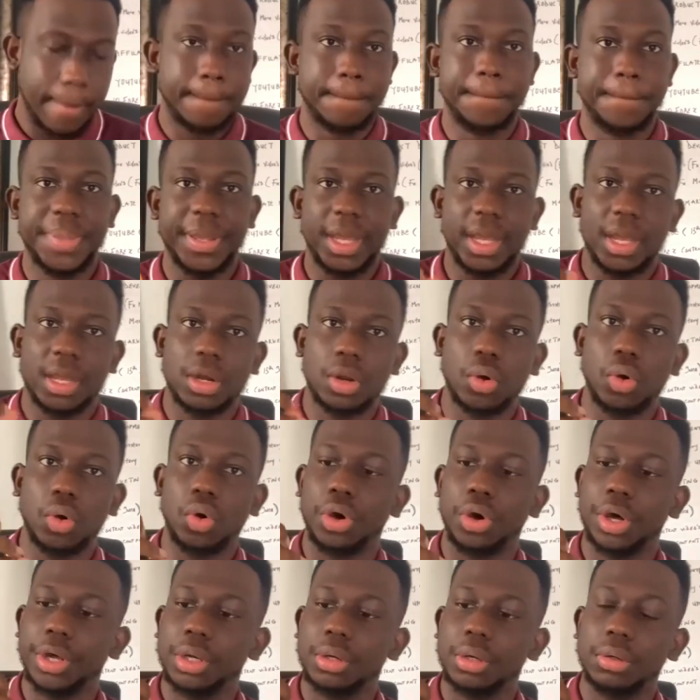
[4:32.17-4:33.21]
beard
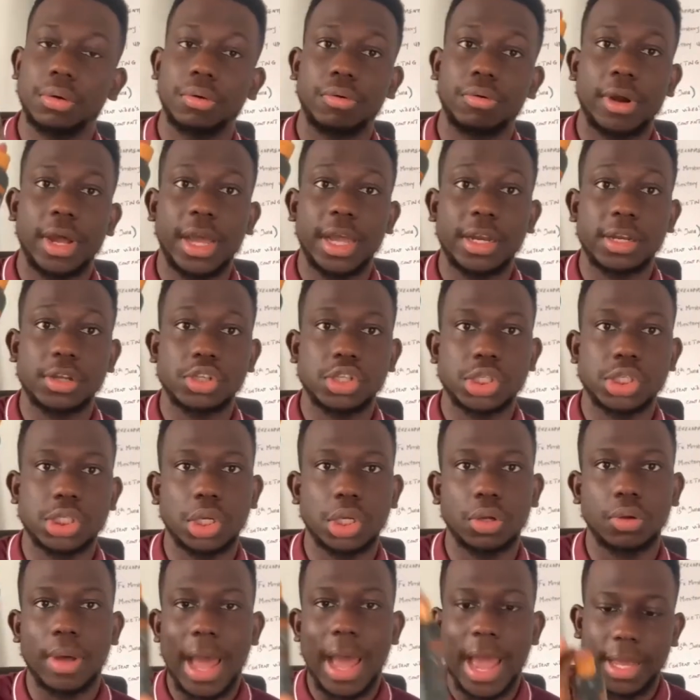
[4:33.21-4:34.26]
oil, right?
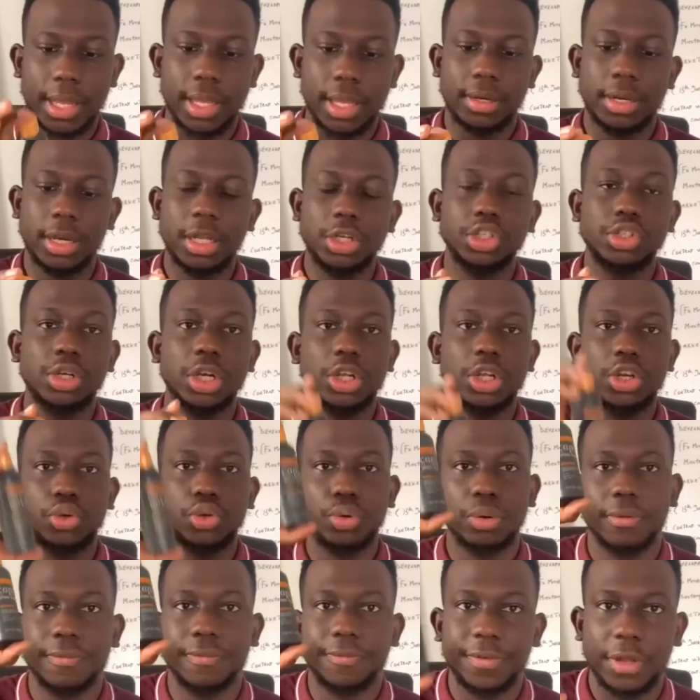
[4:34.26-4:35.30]
So I can literally
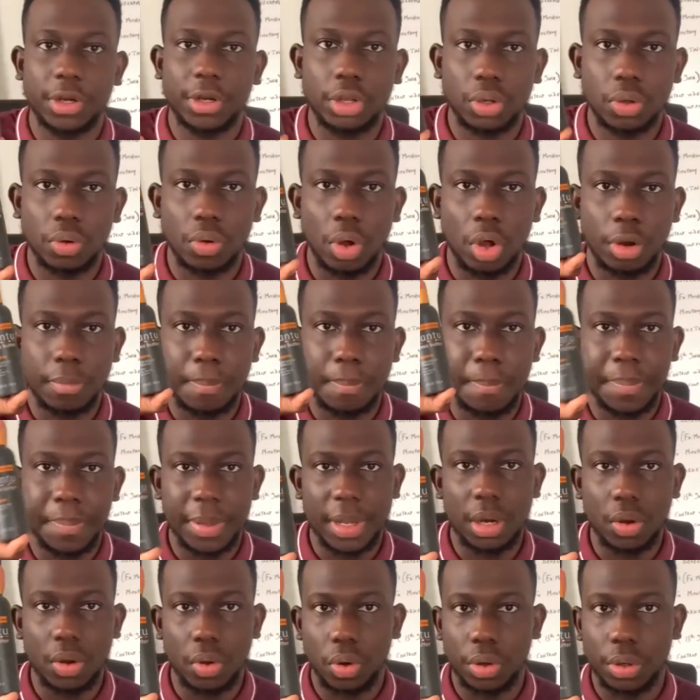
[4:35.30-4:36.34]
do a video on
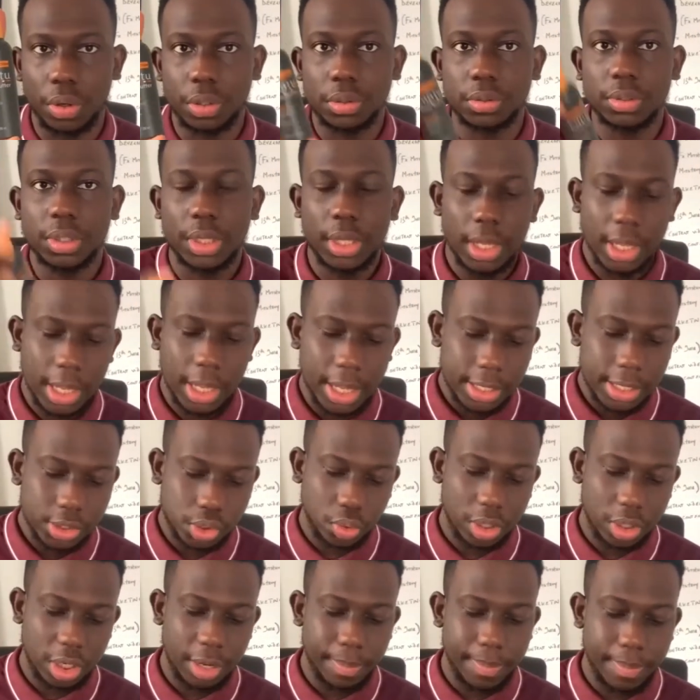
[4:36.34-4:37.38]
beard oil,
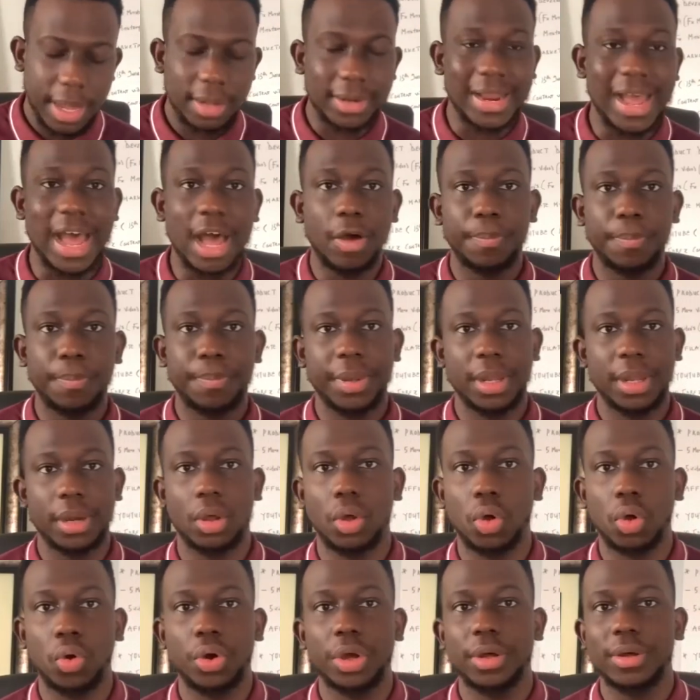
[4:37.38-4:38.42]
talking about how
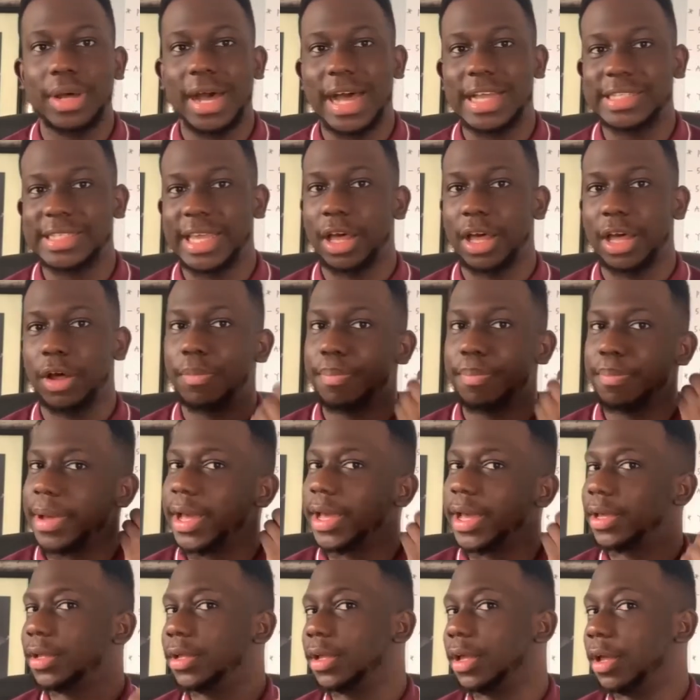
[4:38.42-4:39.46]
beard oil has helped
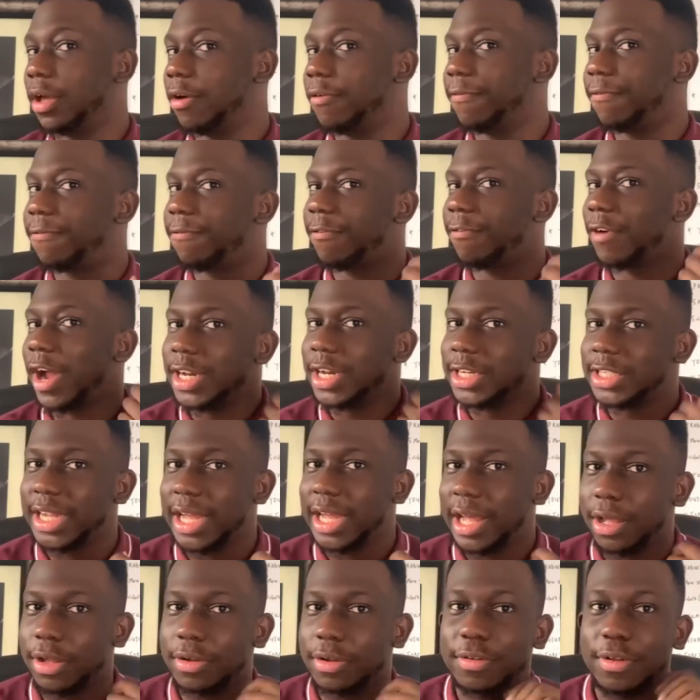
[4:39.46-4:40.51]
my
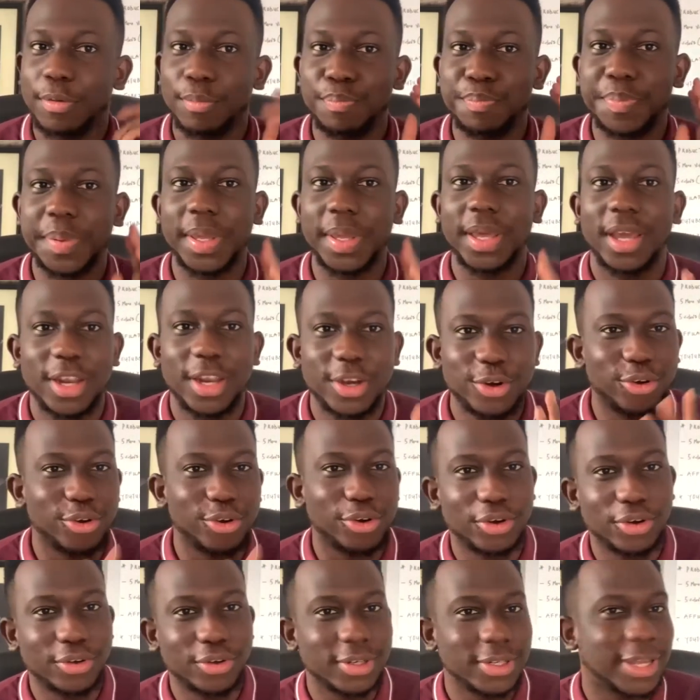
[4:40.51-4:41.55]
fragile beard
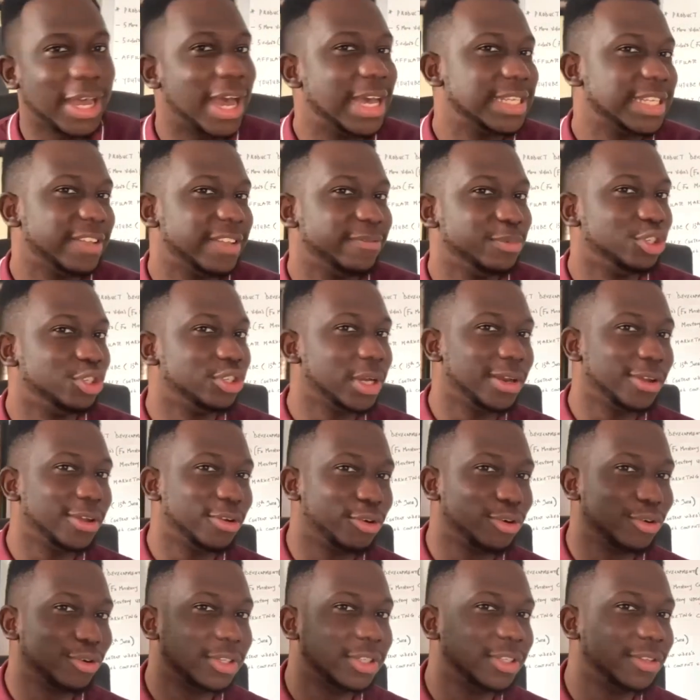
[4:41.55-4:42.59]
grow. Guys, I've been trying to
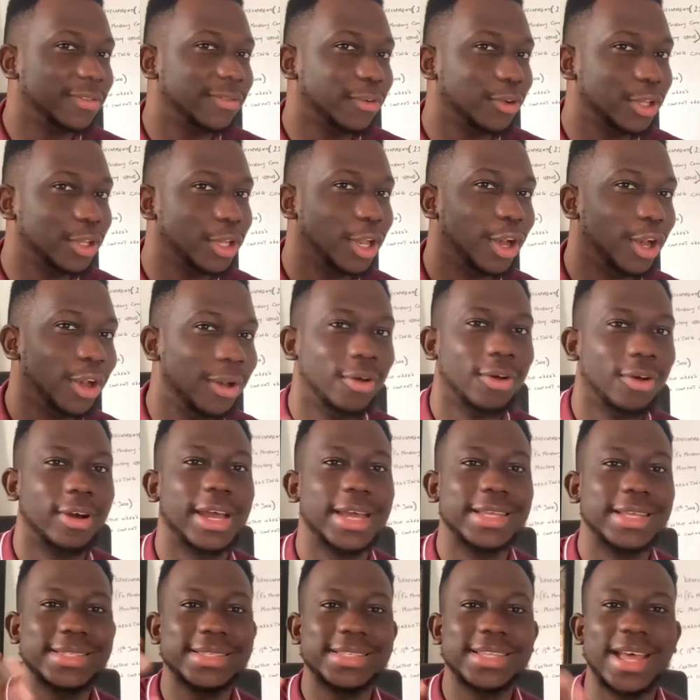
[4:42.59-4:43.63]
grow this for the
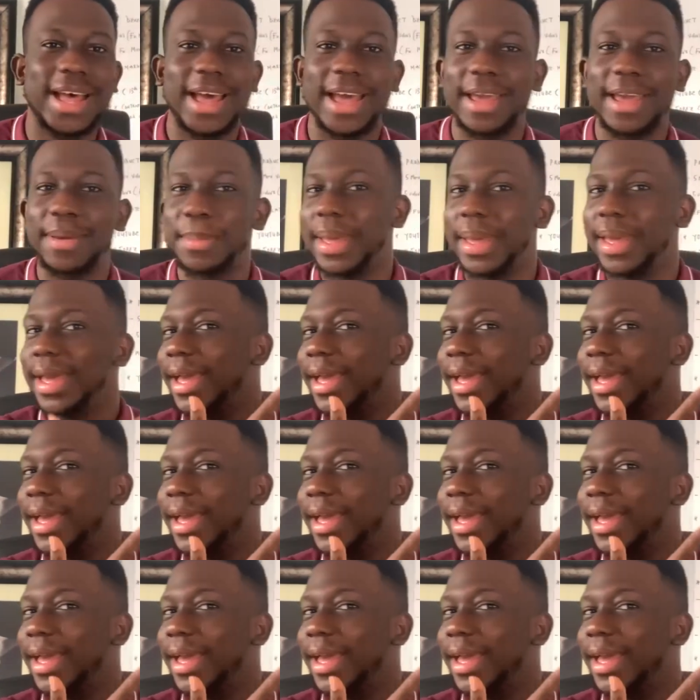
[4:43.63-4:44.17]
longest time